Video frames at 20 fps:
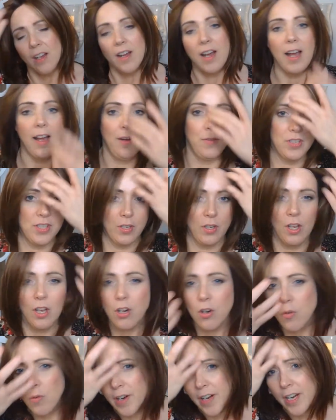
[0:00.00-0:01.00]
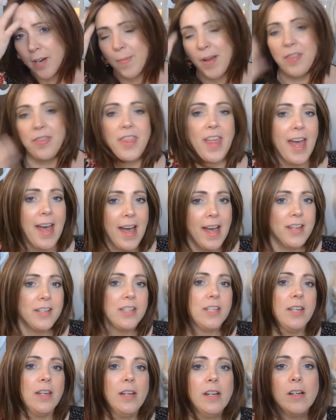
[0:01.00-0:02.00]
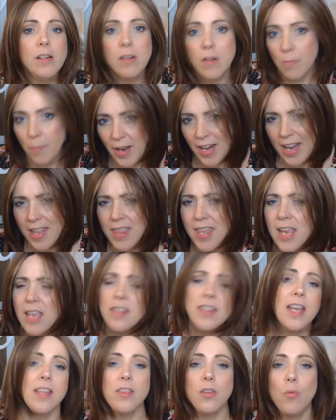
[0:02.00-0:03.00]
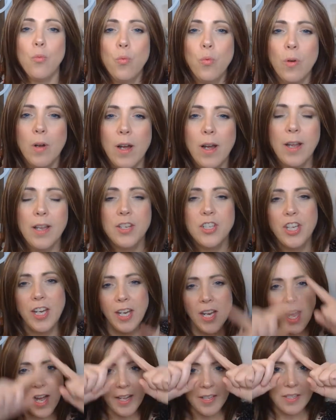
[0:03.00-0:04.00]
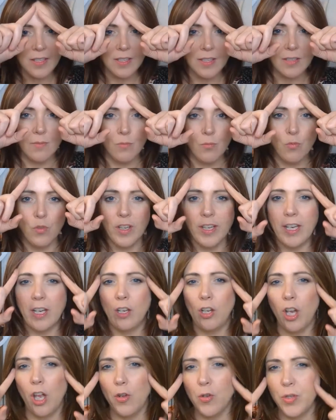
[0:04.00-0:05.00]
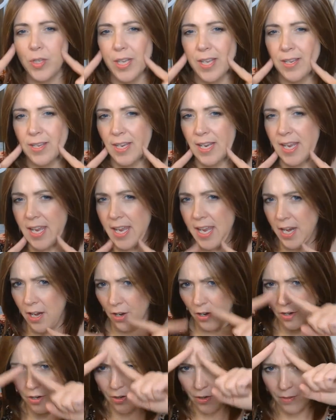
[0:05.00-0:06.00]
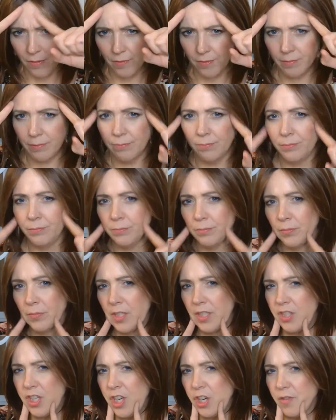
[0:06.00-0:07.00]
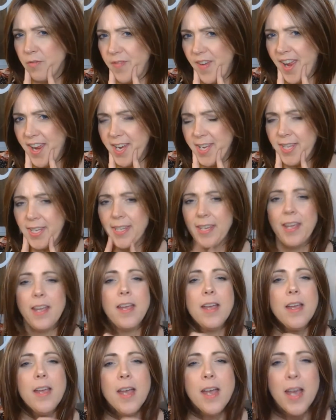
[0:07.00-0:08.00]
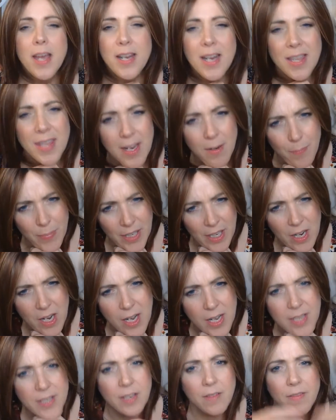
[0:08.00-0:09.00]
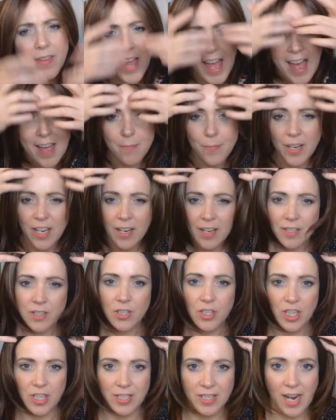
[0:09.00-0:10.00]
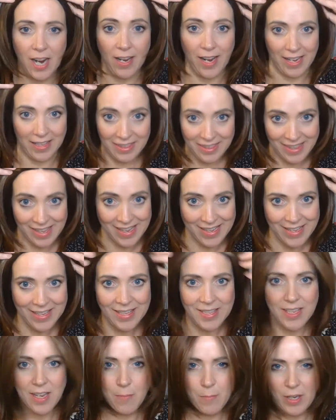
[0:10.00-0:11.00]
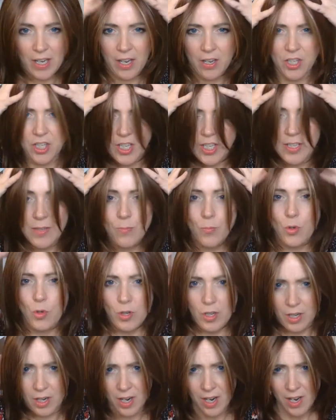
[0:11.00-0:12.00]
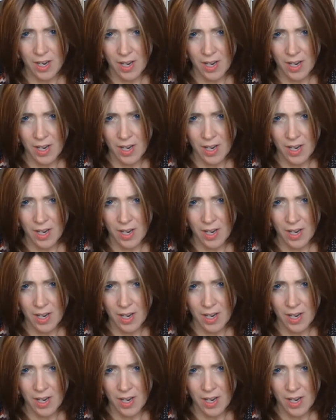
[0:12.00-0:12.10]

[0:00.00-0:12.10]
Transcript: I was a little worried about that, but I think that she cuts really close into here, into your face. And I think because of that, because she's not like this, and because she's more